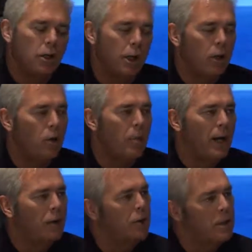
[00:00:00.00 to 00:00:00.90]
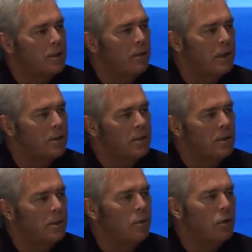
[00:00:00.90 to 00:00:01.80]
you had to go back across the bus to the
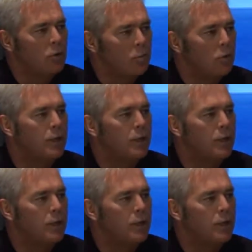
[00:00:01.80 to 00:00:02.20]
CPU,